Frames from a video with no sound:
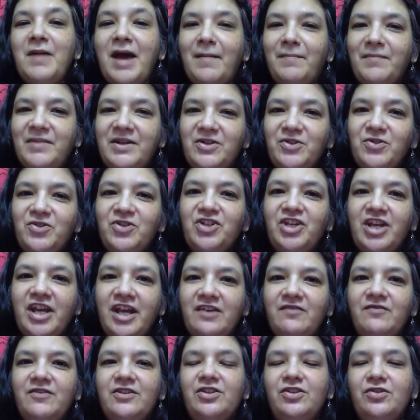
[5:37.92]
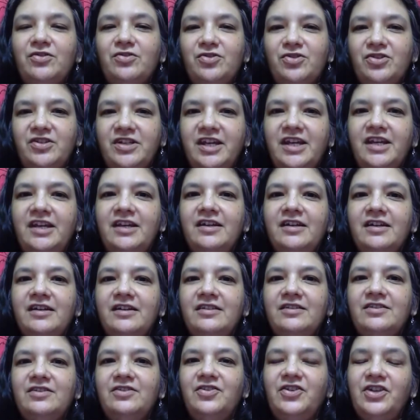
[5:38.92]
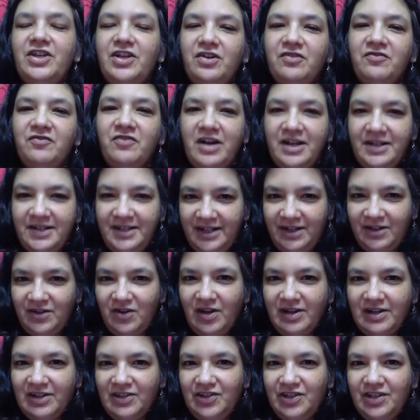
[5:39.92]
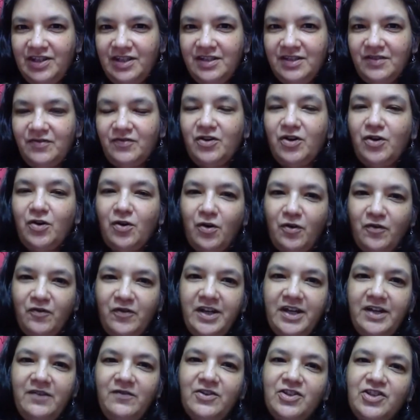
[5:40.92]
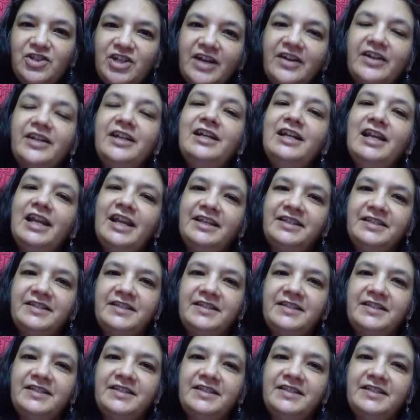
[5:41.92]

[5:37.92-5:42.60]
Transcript: happy to share with you today 3 of our technologies for COVID which are in late